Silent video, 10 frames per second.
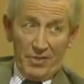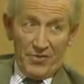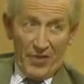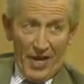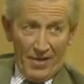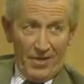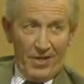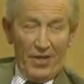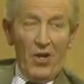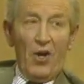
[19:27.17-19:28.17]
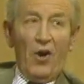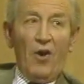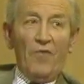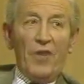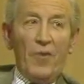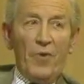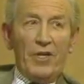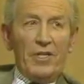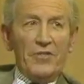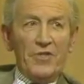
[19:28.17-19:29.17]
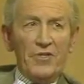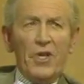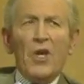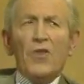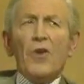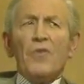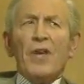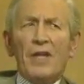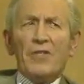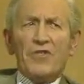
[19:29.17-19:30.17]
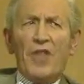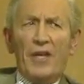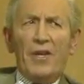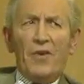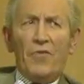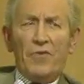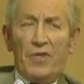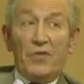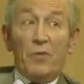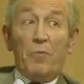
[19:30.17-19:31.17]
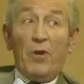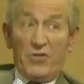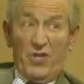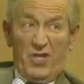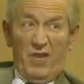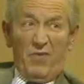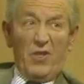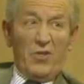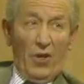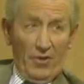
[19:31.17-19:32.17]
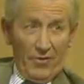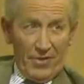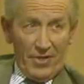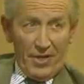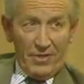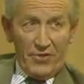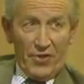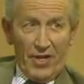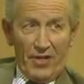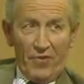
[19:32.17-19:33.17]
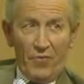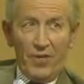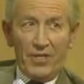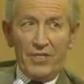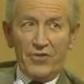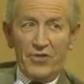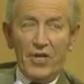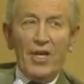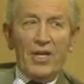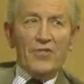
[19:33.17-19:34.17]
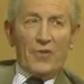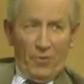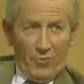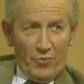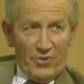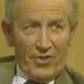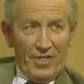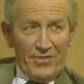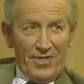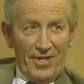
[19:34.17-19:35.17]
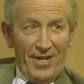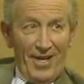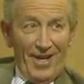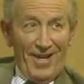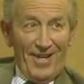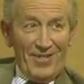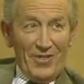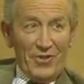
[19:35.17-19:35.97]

of their weaknesses, though the understanding of the positive, the tolerant understanding of weaknesses is not precisely Nietzsche's very strong point.